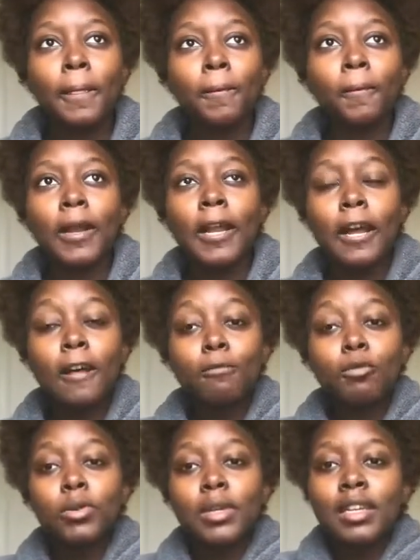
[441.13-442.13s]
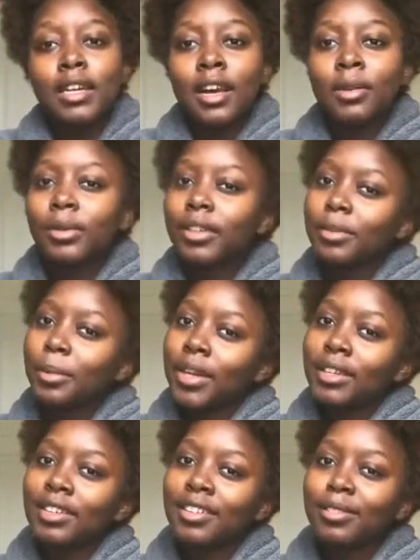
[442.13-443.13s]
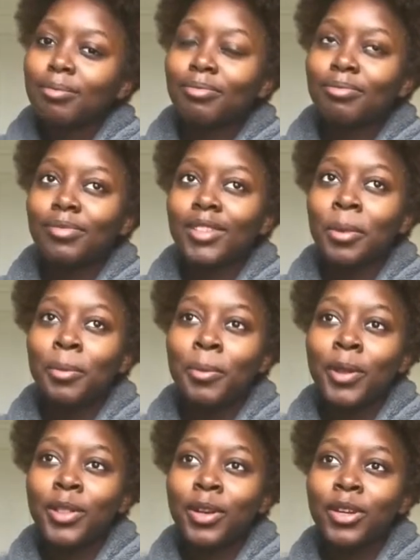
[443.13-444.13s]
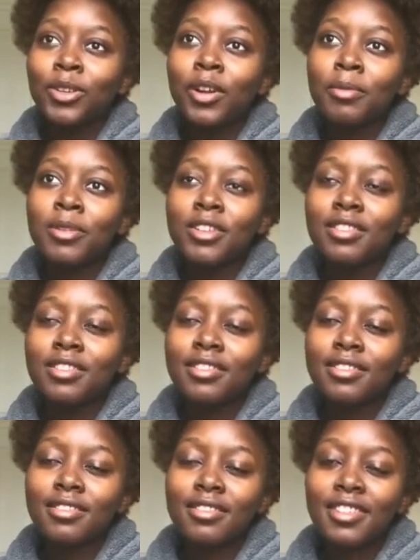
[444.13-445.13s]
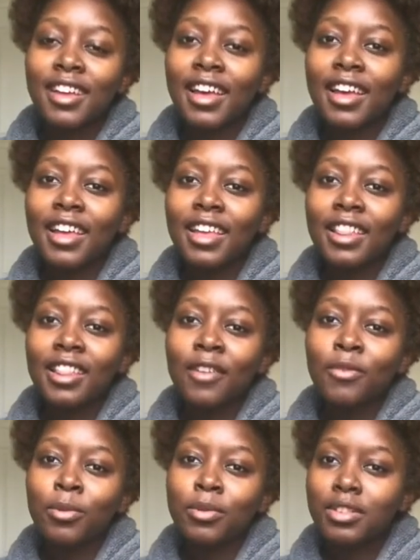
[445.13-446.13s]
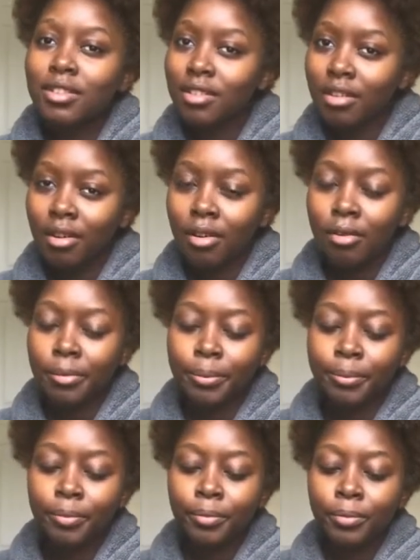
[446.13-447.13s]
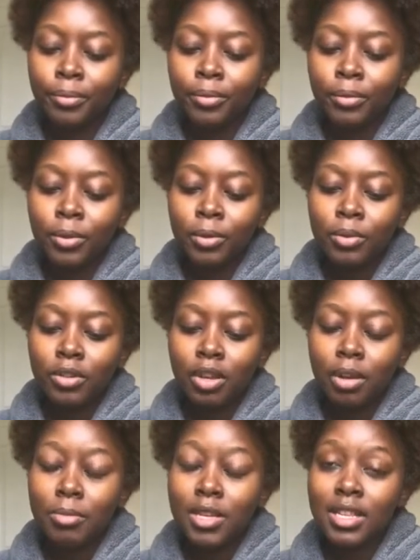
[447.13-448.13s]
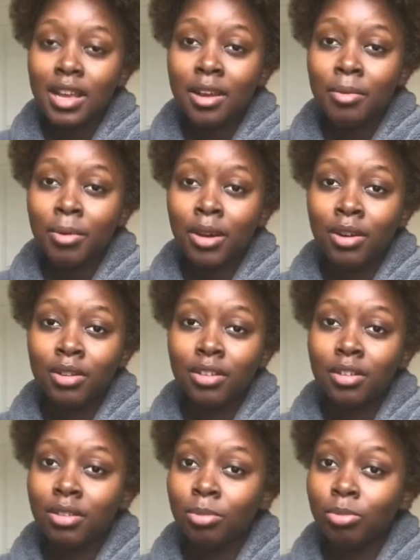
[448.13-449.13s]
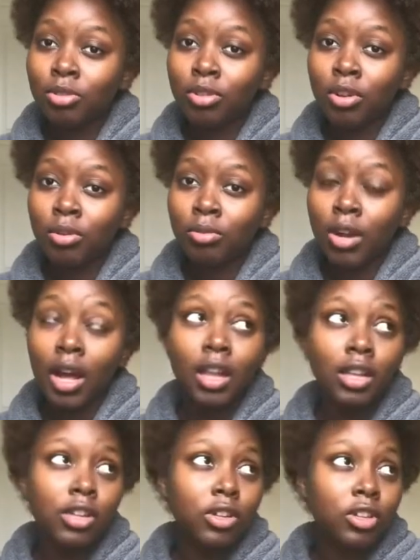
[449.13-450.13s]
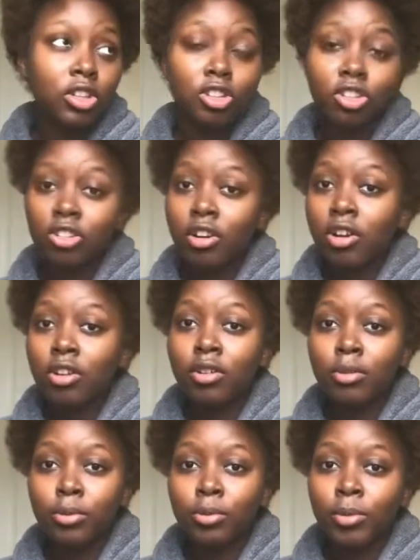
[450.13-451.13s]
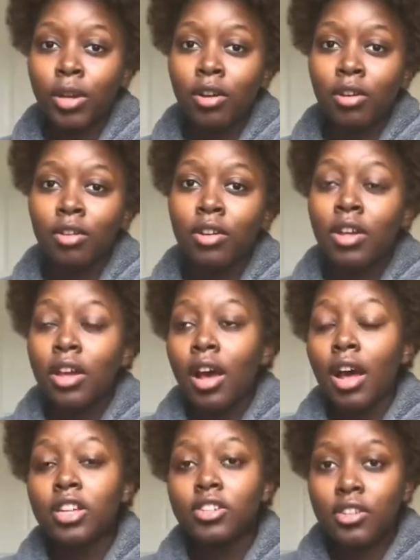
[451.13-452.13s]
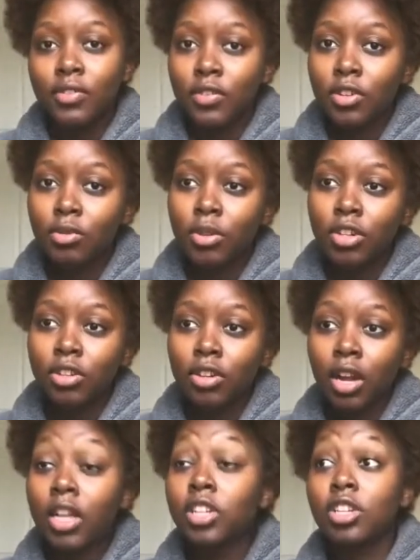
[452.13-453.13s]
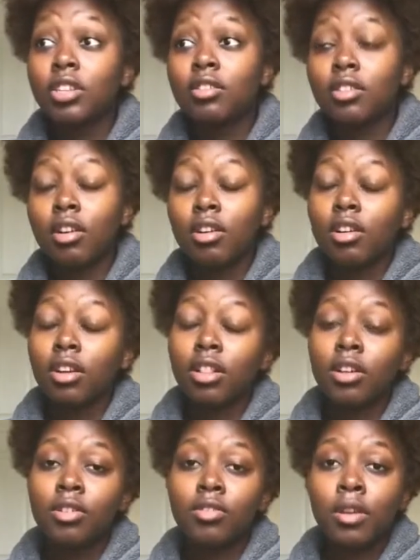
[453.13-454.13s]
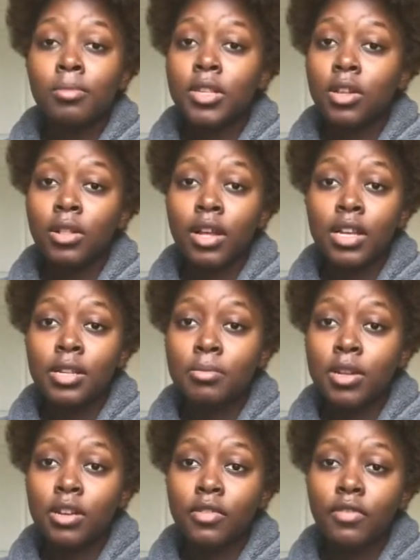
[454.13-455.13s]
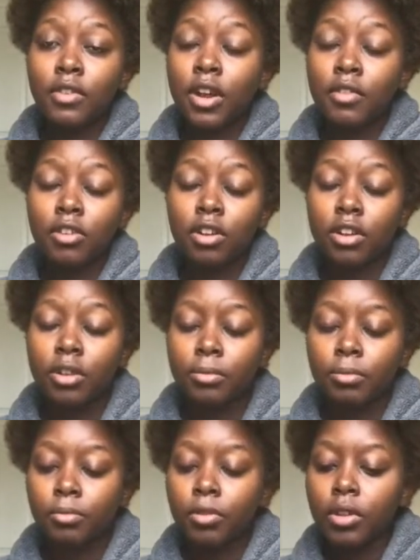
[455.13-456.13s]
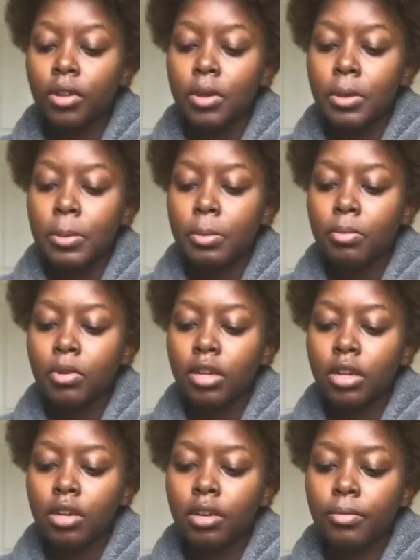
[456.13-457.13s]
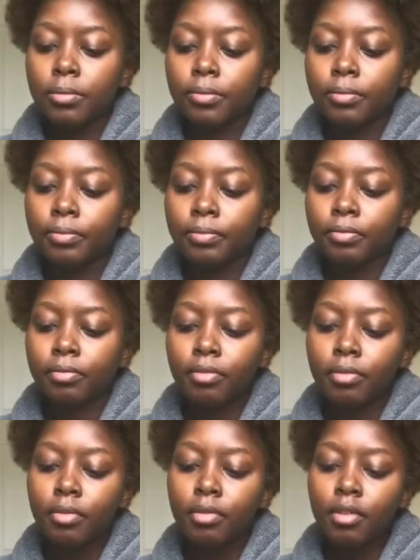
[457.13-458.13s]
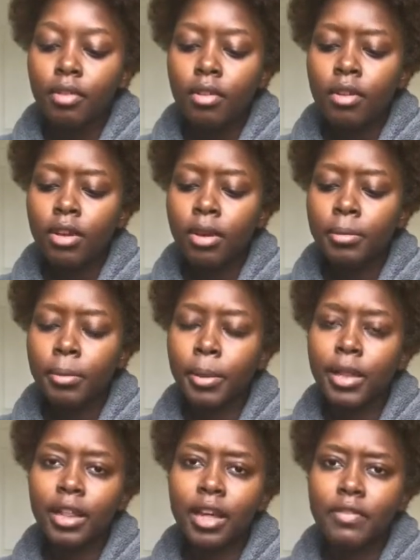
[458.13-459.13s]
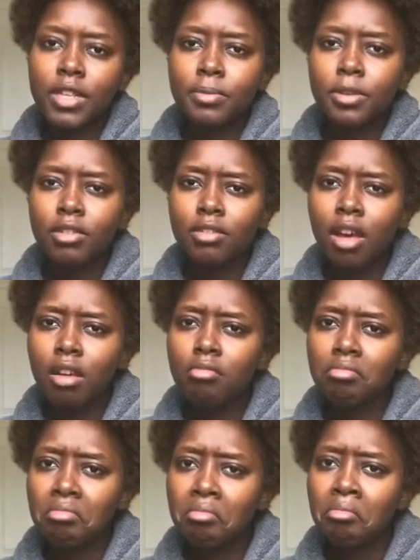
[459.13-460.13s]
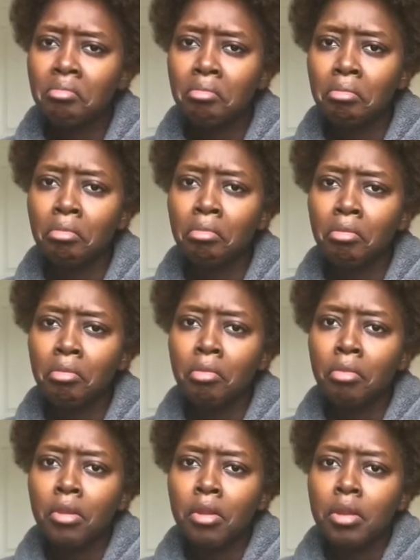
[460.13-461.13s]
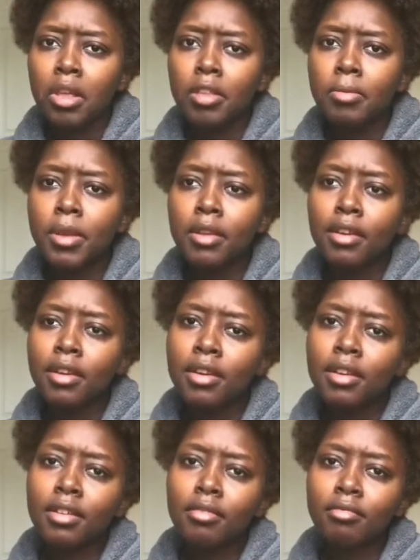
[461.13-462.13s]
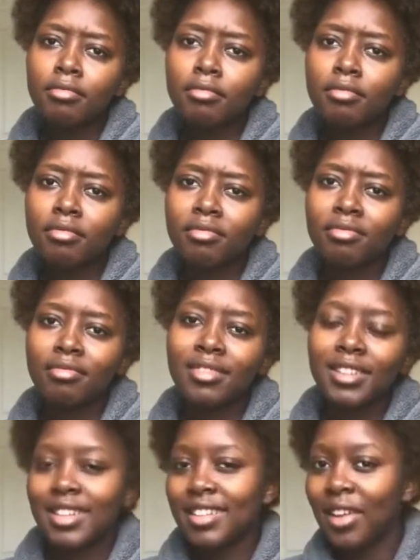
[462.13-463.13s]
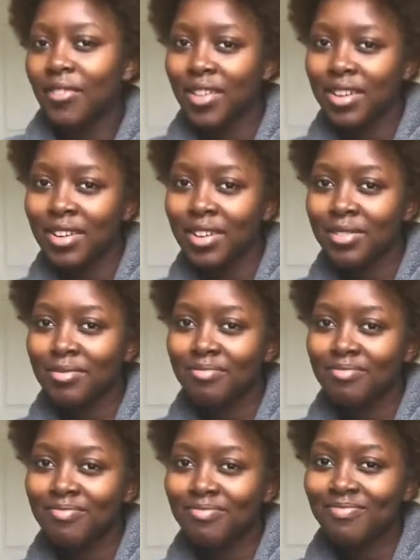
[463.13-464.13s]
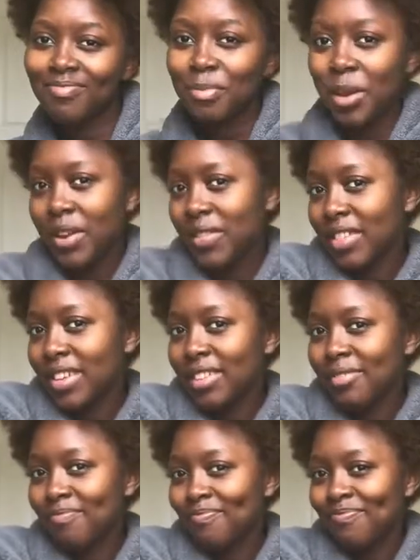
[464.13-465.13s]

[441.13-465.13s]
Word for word: Right now I'm 29 weeks pregnant. I'm in my third trimester. Got 11 weeks to go, which I'm excited about because I'm so, I literally just started on my room, y'all. I just finished watching. I just did all her clothes. I'm so last minute for everything. But yeah, yeah. But my life has been, you know, it's been good. Because I found out about everything.